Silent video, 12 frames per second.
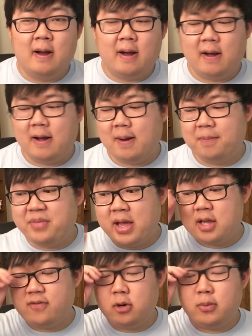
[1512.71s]

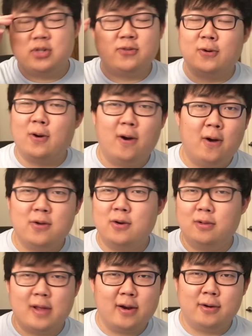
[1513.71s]
Thank you very much for all
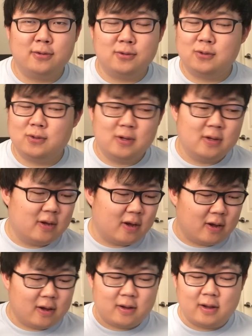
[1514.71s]
your letters.
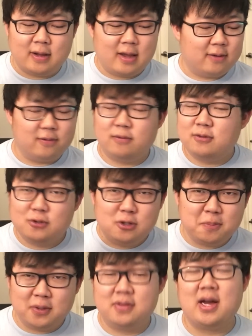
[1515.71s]
Again,
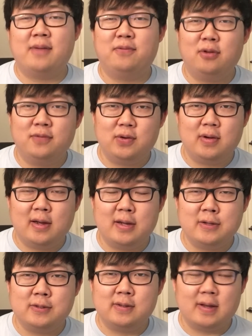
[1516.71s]
super thoughtful of you
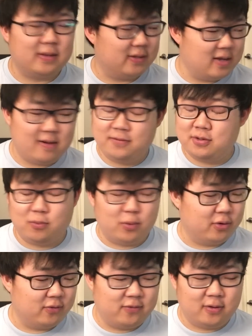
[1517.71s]
guys, and the gifts are
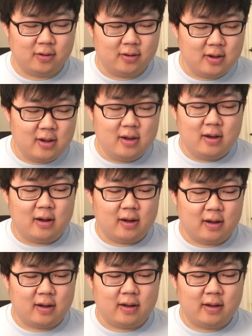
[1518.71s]
wonderful.
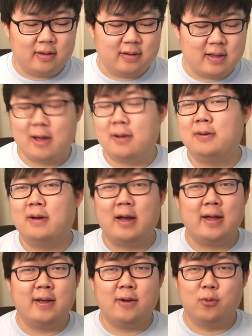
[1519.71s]

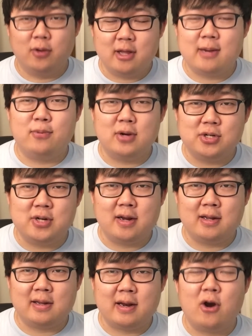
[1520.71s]
I really
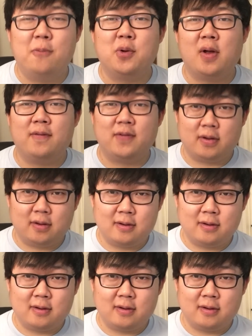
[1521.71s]
appreciate it, and I hope you'll have